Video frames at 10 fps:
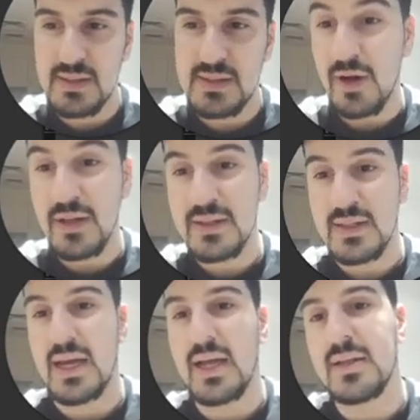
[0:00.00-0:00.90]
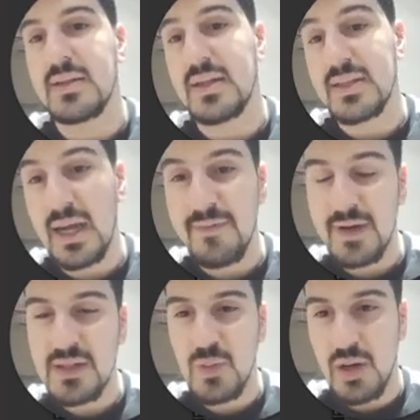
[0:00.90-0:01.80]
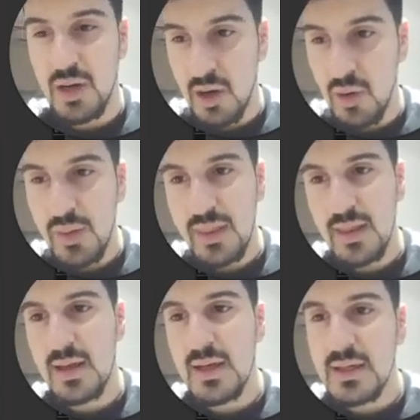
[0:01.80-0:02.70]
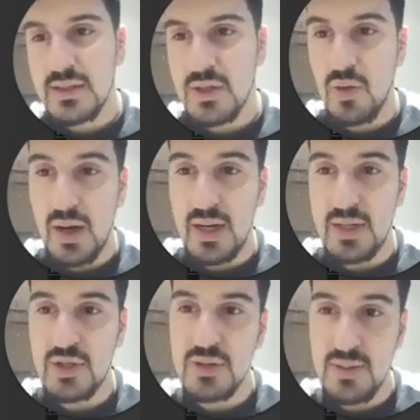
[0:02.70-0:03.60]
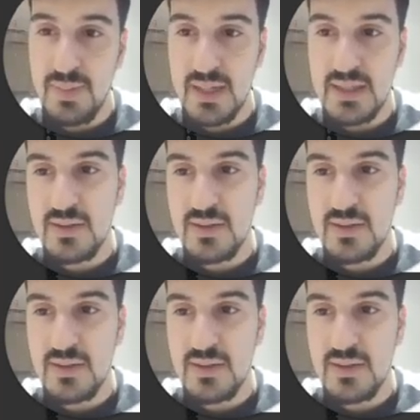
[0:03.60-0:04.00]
font and typeface we're gonna go with. So I chose the best